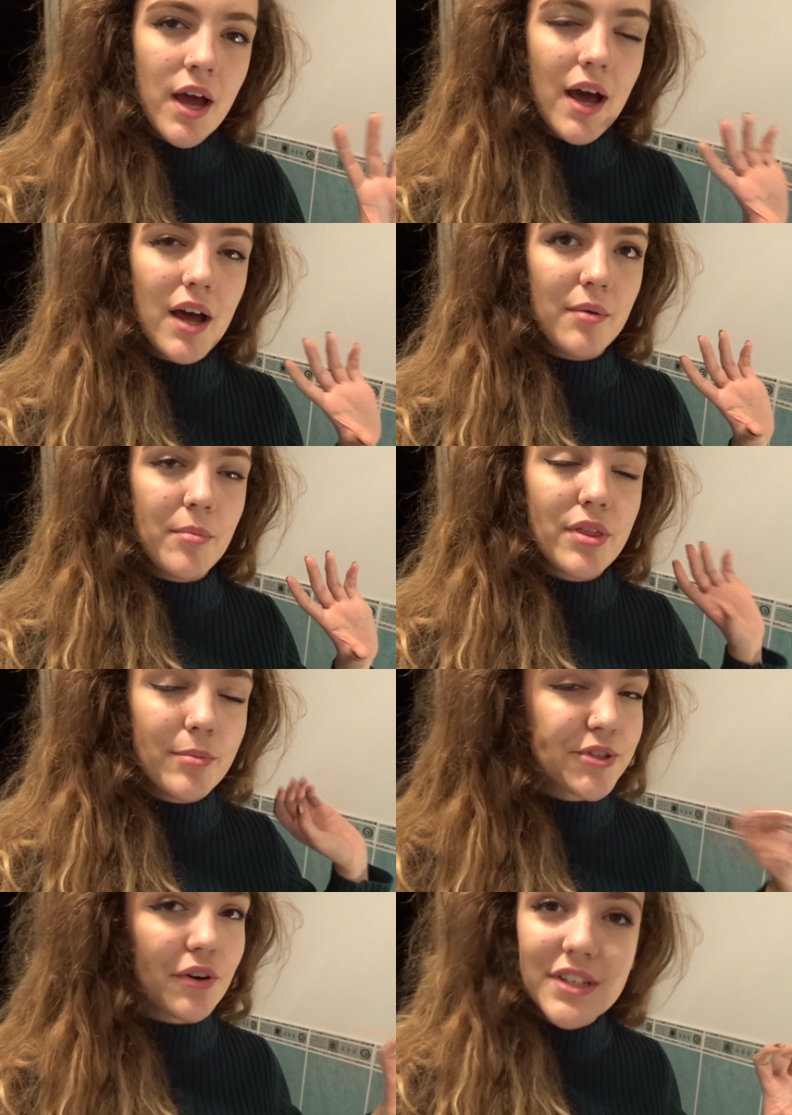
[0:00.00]
Um,
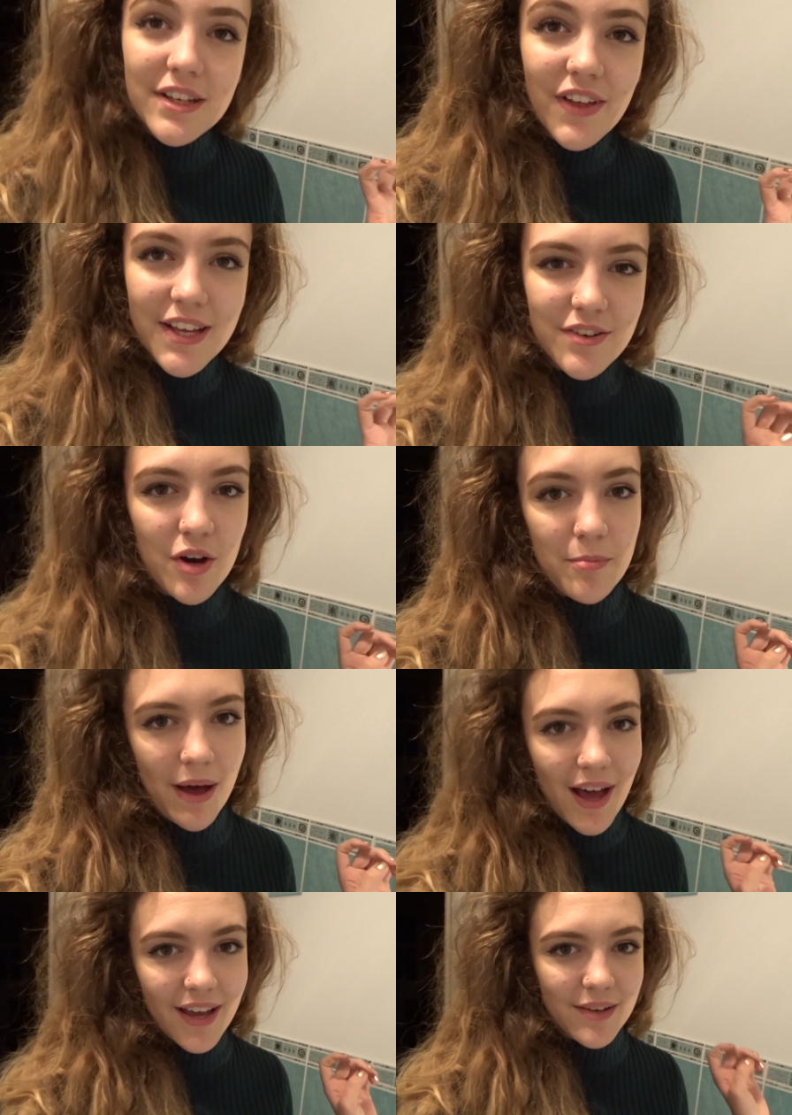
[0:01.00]
the majority of that's growing
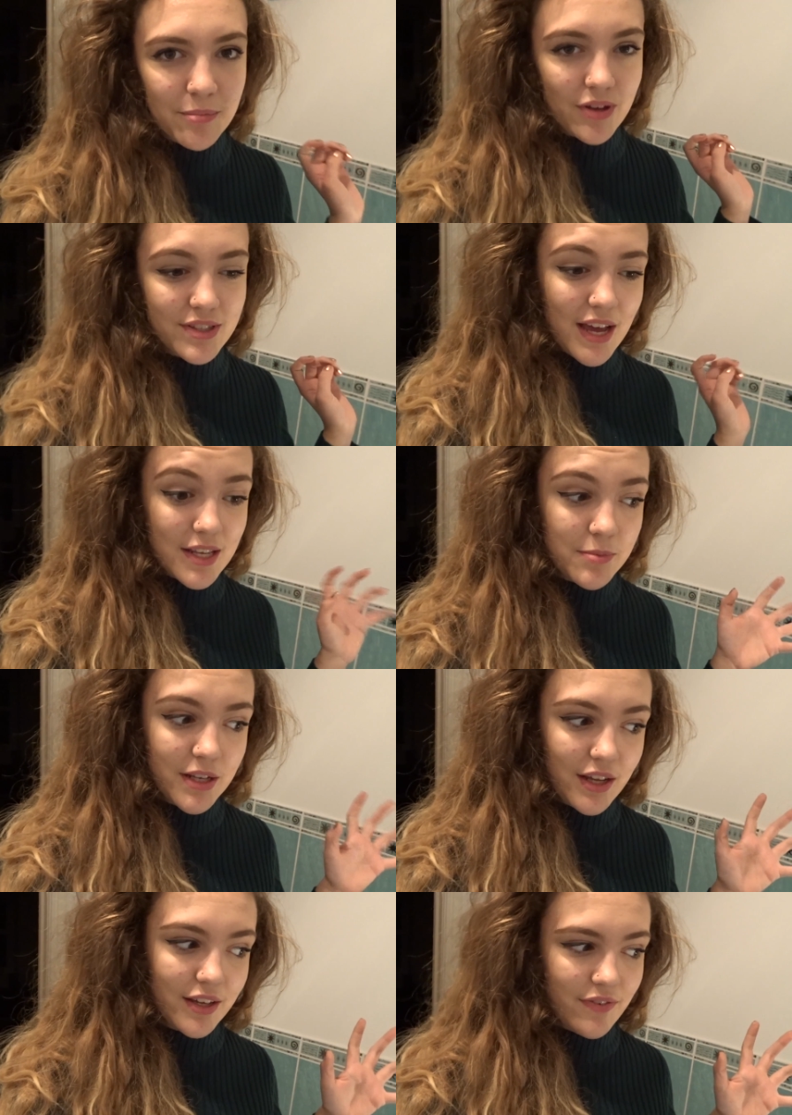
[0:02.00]
back because it has
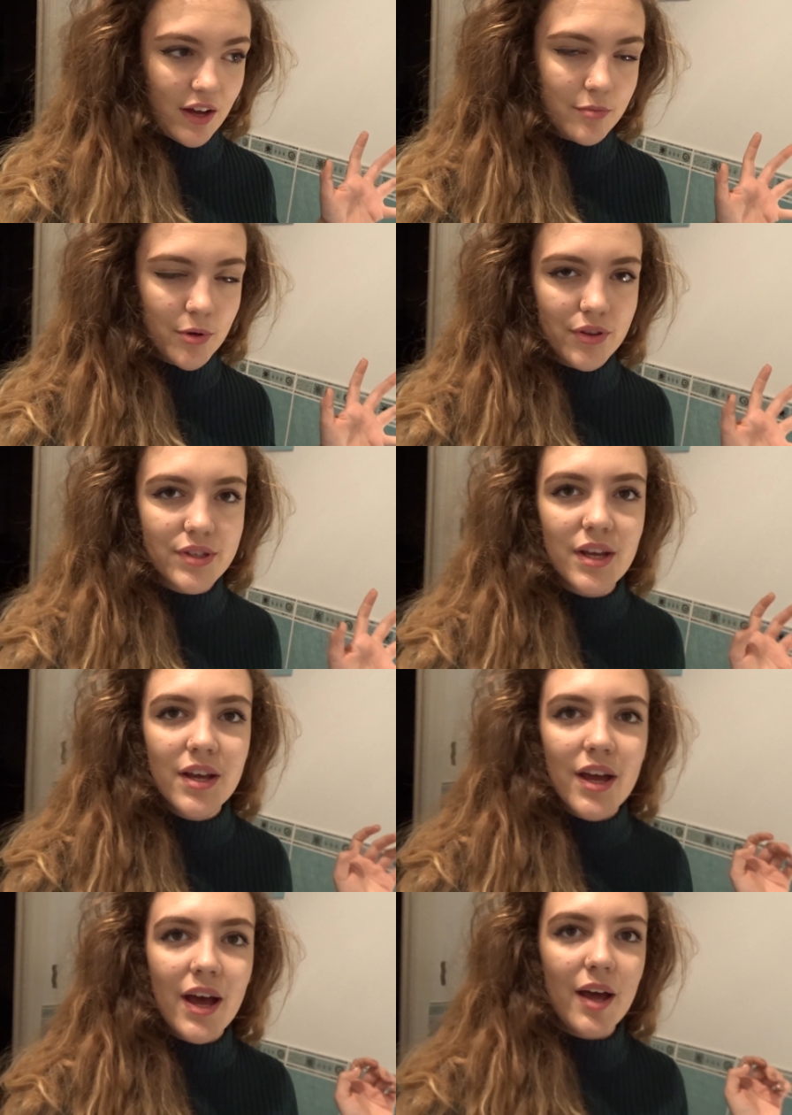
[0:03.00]
been like five months.
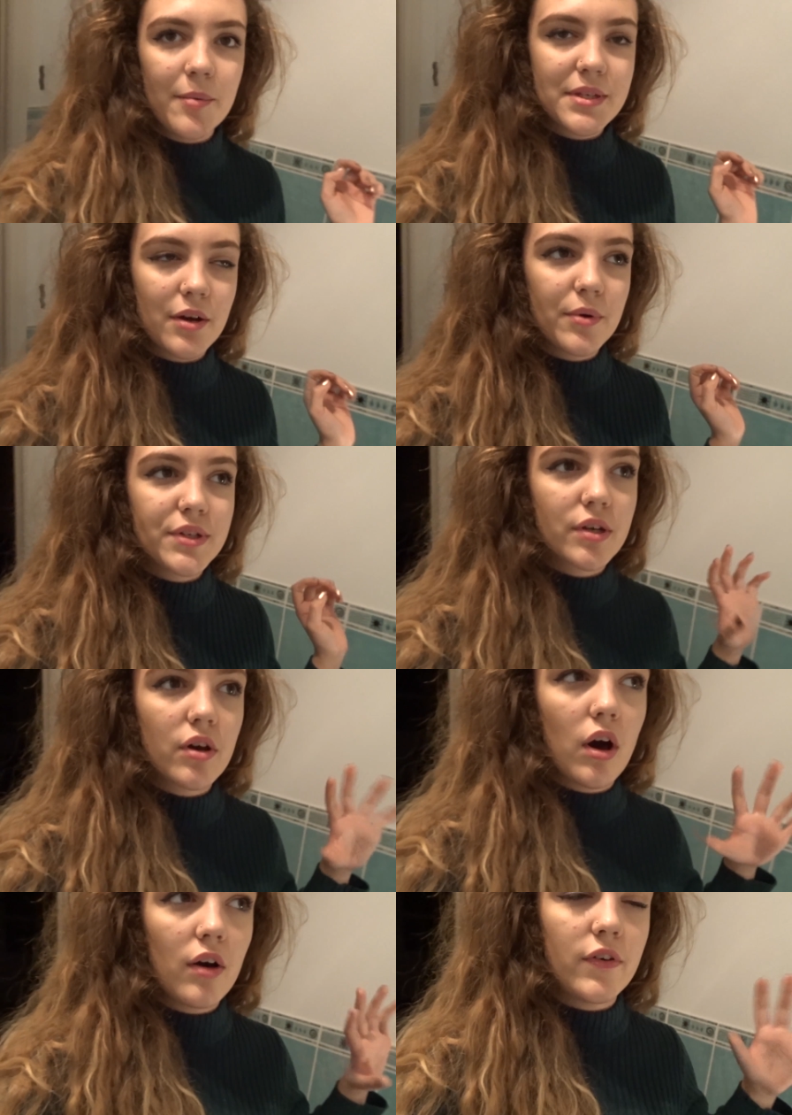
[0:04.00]
Um, so I want to
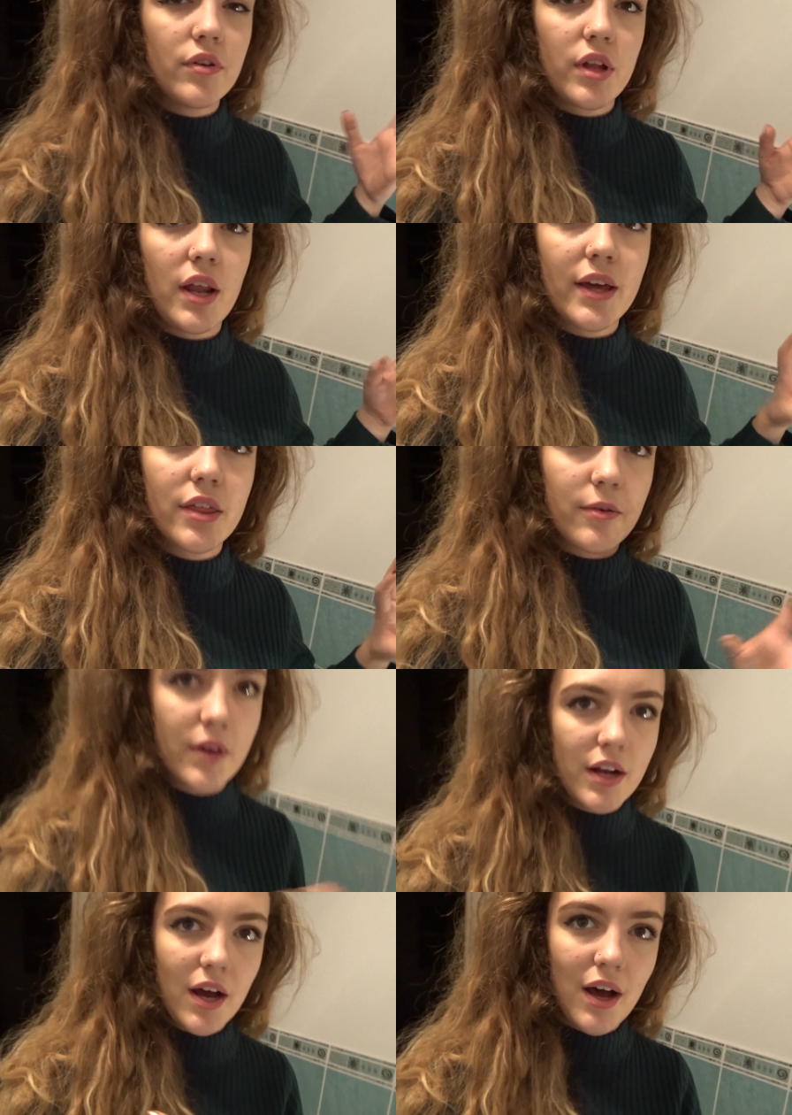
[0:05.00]
cut off another like
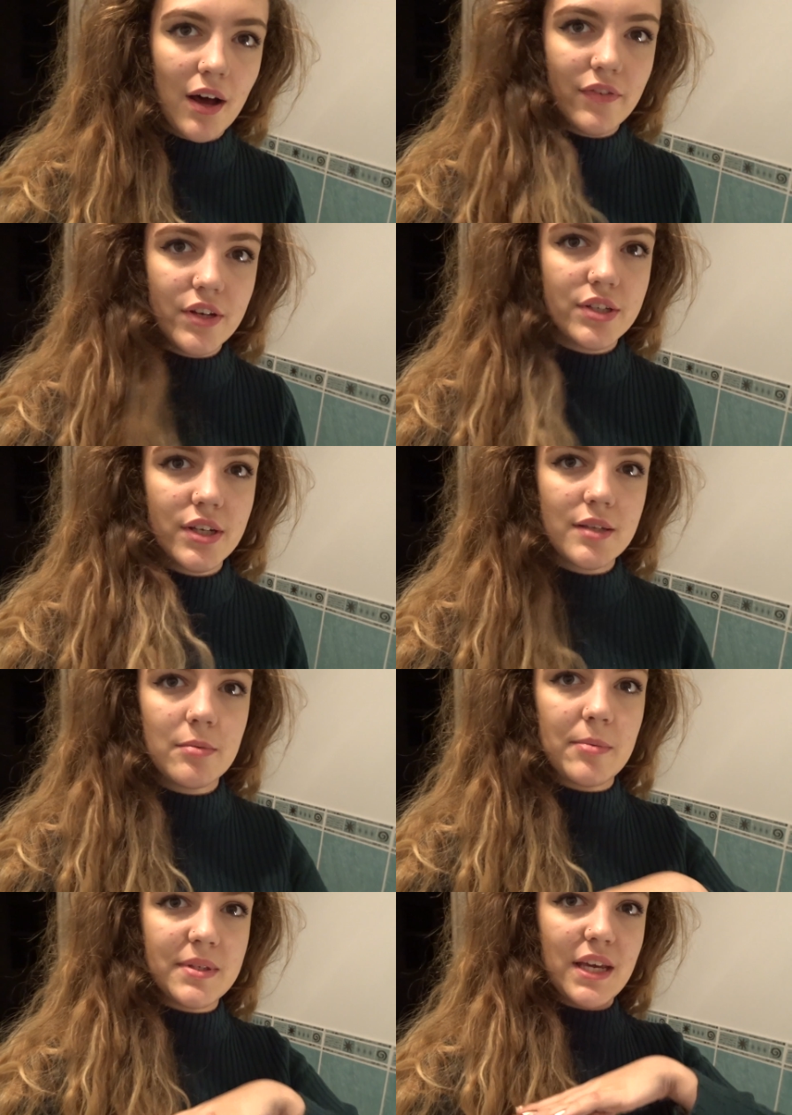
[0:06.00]
three and a half inches,
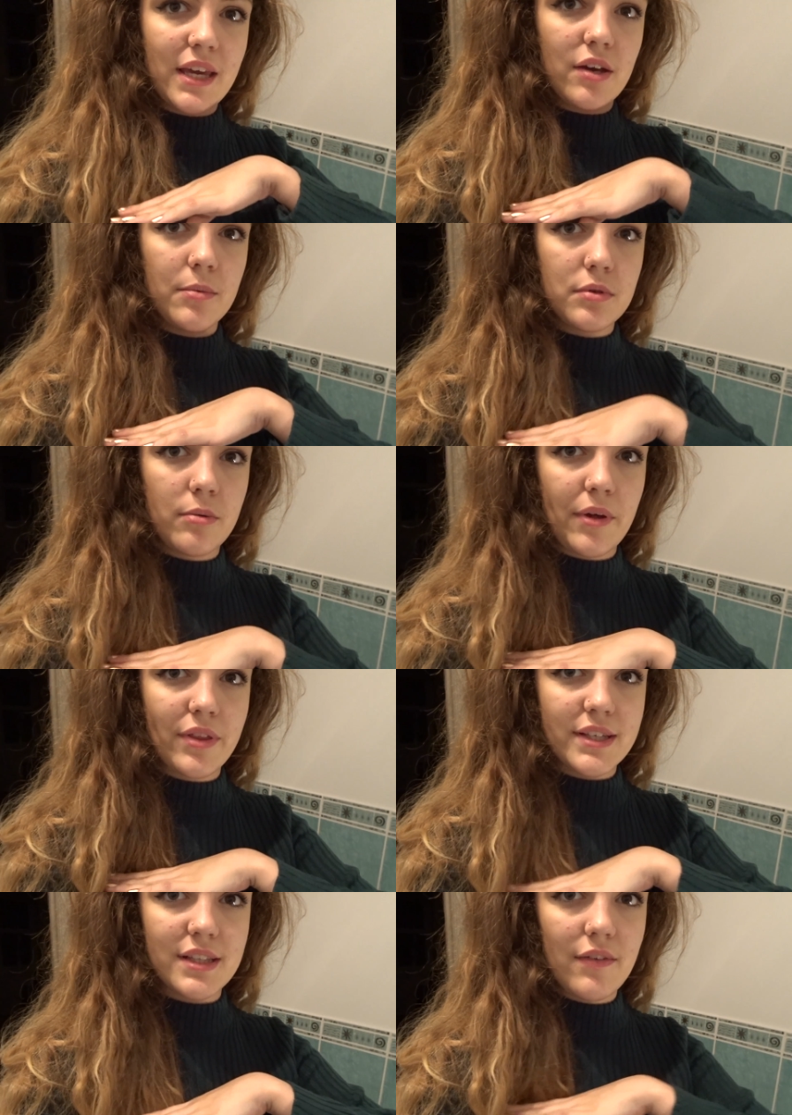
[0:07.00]
maybe take it up to about
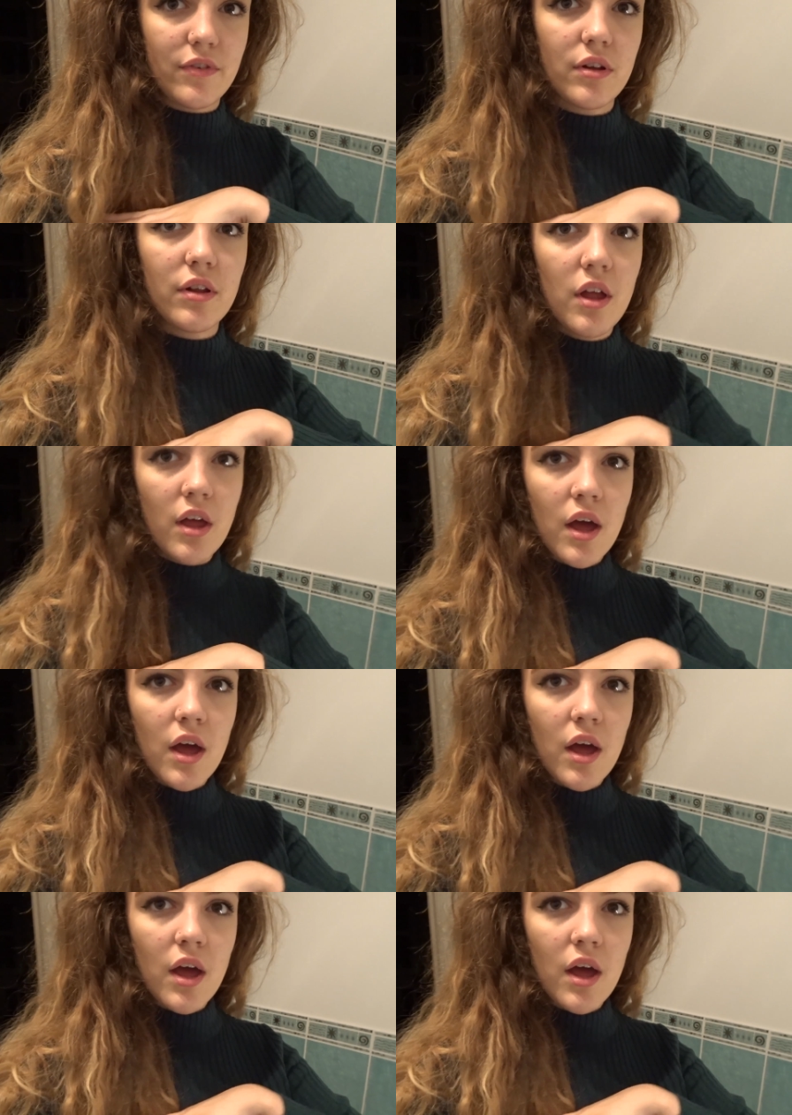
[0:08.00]
this level.